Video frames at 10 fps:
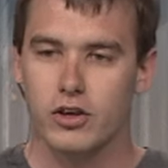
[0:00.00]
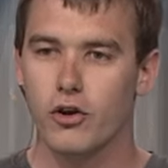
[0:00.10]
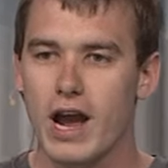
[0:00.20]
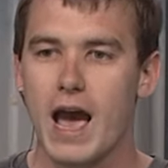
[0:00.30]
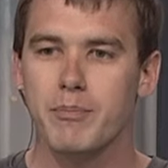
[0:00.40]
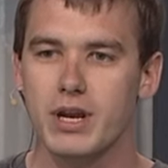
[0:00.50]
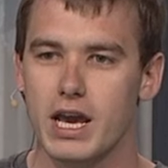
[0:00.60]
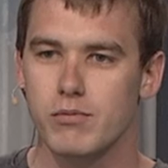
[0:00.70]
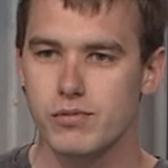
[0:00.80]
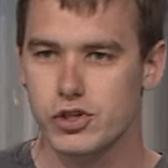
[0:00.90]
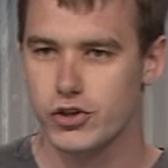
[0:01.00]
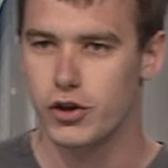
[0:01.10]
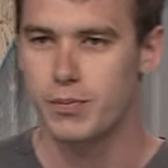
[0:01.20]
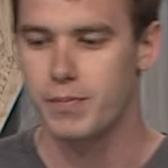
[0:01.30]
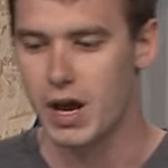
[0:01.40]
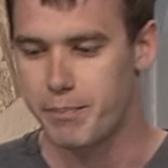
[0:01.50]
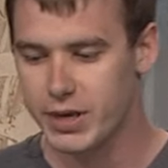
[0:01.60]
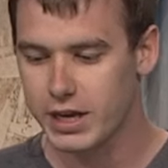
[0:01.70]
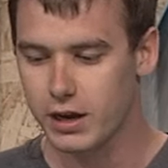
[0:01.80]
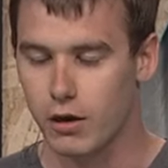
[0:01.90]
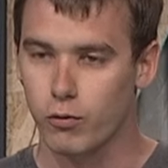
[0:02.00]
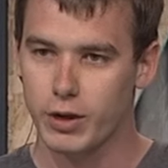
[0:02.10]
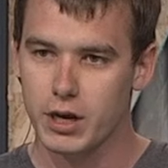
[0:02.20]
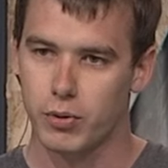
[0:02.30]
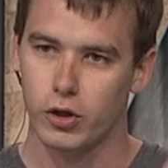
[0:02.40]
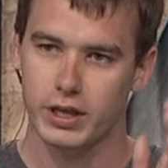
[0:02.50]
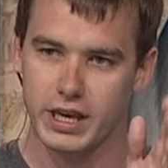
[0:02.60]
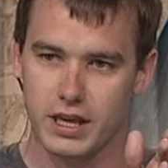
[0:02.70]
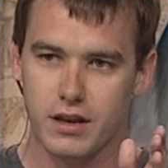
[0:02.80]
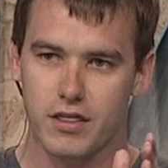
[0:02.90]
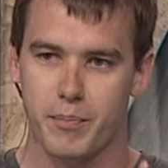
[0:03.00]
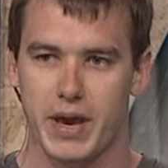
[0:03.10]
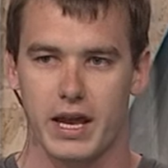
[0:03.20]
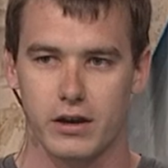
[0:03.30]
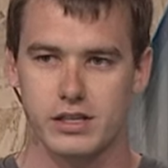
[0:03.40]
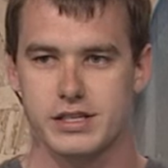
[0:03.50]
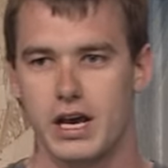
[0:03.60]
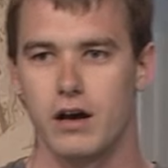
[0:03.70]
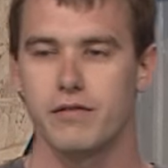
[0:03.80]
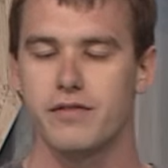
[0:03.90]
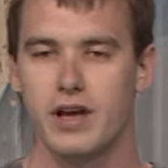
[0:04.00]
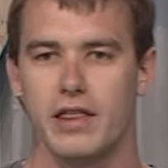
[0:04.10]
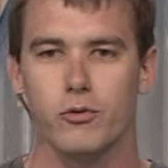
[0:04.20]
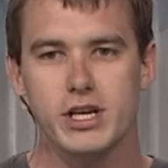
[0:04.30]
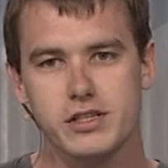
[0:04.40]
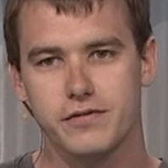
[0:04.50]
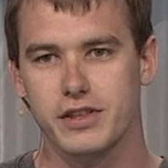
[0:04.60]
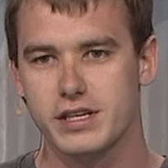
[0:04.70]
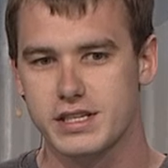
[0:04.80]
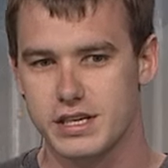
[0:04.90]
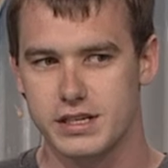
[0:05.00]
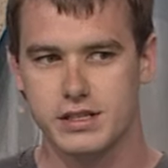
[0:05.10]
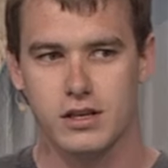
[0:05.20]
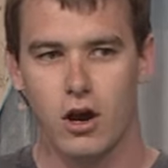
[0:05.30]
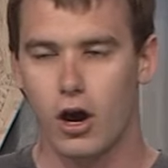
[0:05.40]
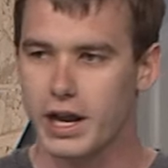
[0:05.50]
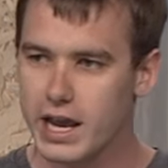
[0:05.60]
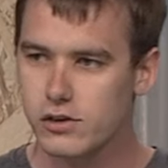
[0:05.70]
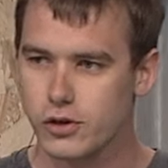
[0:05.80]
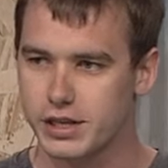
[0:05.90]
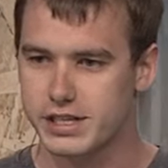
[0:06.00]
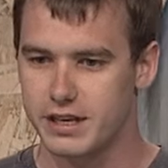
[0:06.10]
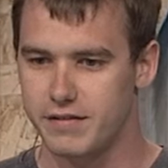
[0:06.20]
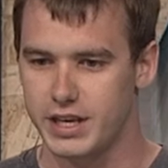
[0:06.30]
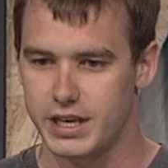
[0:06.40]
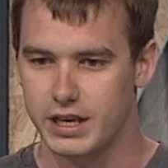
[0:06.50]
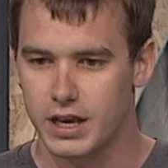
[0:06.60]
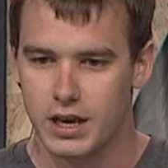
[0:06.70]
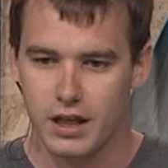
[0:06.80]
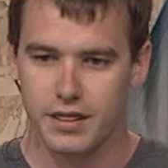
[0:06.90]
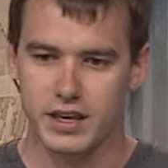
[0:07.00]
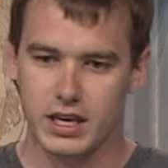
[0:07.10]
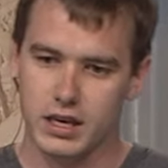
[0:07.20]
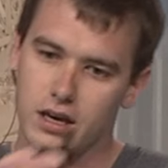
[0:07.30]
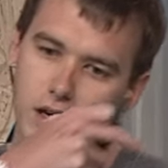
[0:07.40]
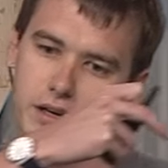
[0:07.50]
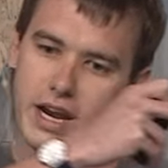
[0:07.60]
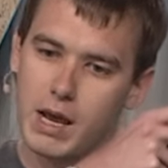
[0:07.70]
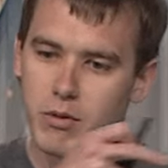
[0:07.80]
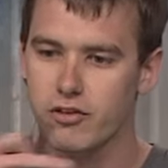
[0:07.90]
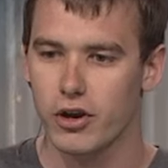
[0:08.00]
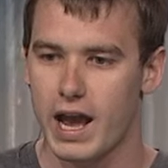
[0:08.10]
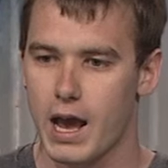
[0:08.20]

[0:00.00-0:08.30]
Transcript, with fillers: your app name should appear readable in the banner itself. And the reason for this is, on Android TV, the name of your